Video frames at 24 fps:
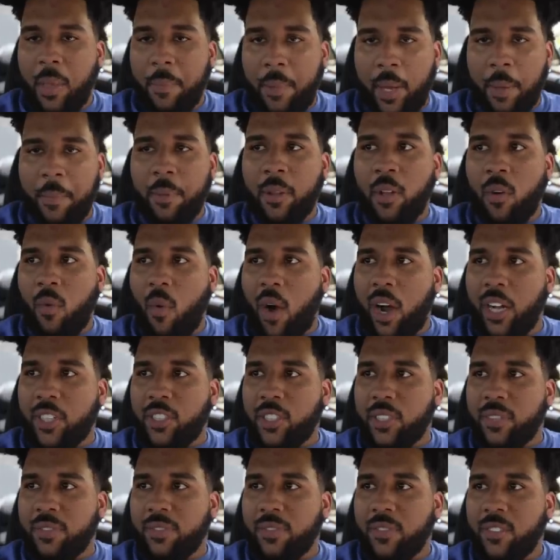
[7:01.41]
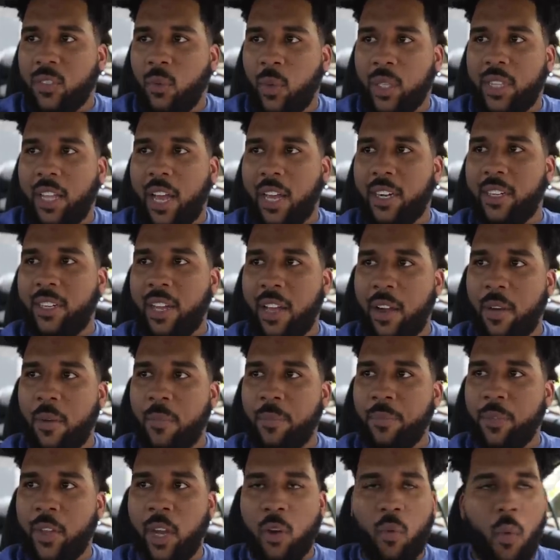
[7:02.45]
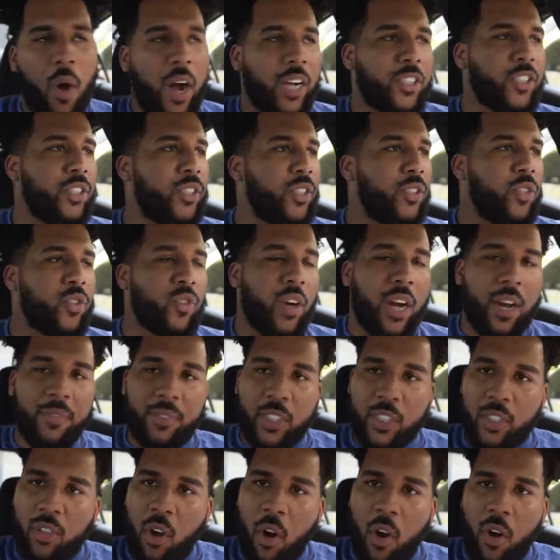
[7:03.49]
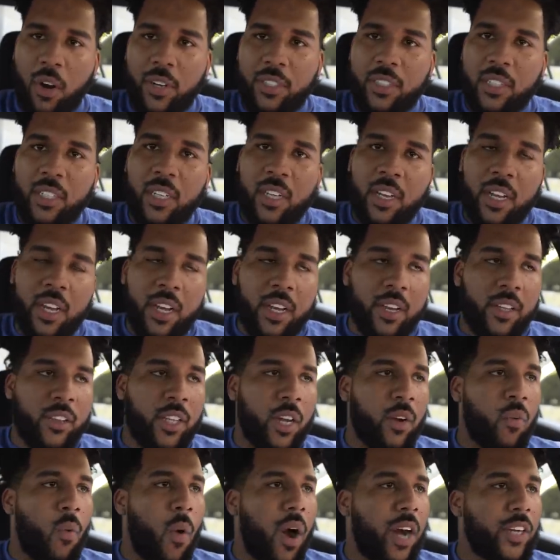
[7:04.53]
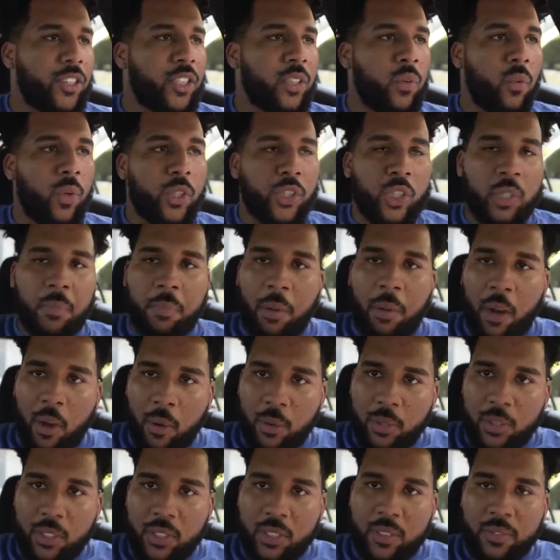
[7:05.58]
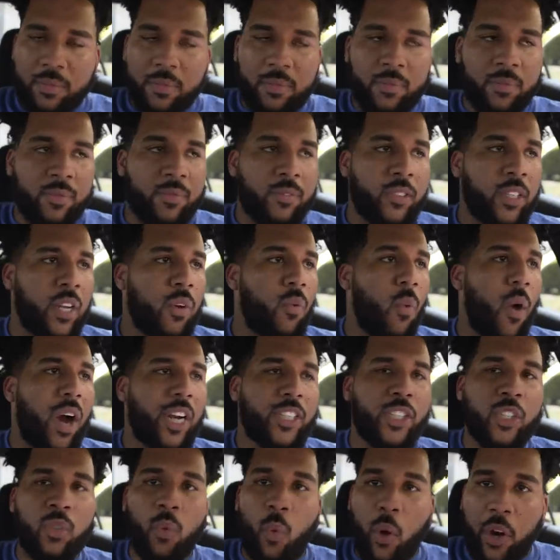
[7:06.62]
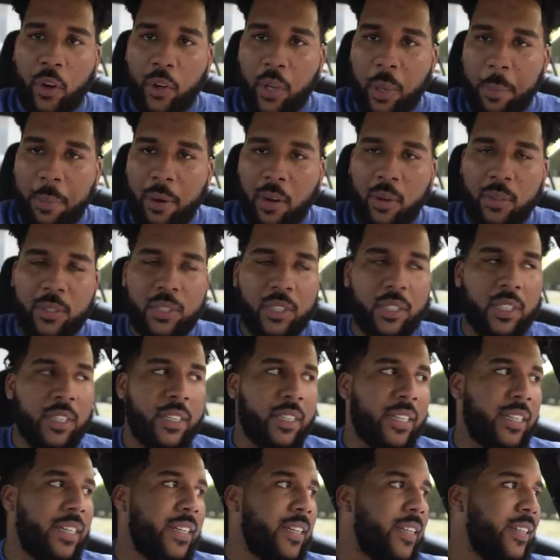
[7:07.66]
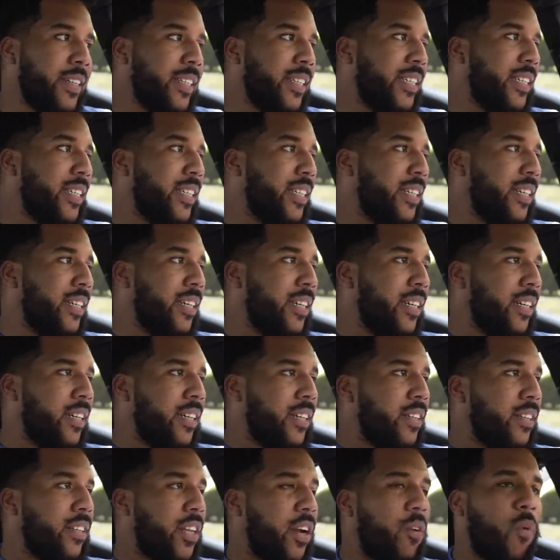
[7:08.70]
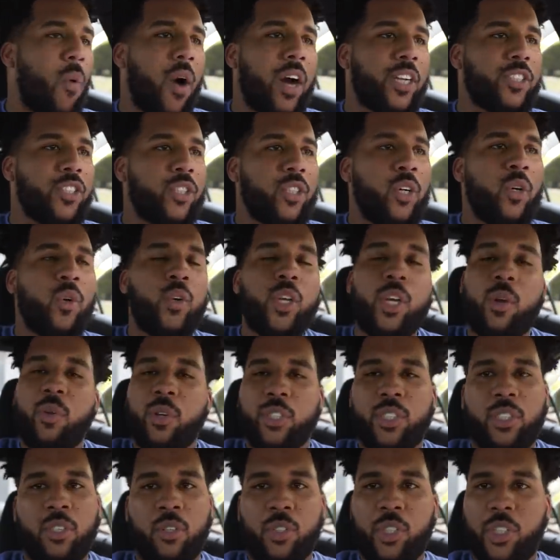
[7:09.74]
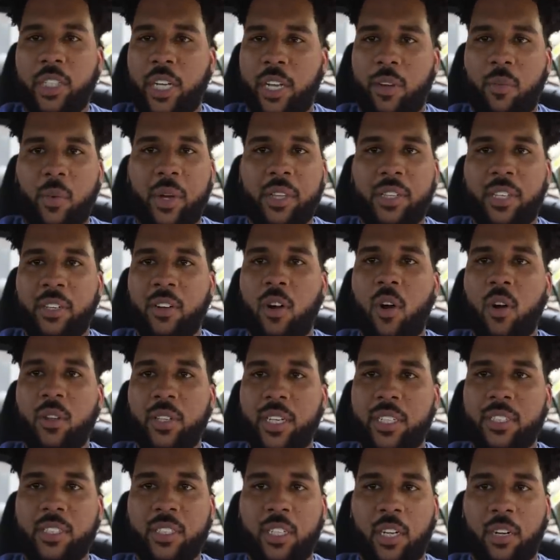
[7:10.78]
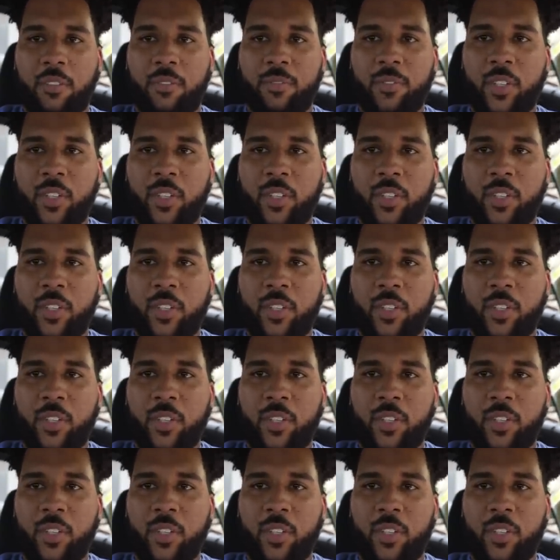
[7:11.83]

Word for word: People are watching, without a doubt. They're watching you drive these cars. They're watching what you post. They're watching where you post. They're watching who you associate with and all that stuff.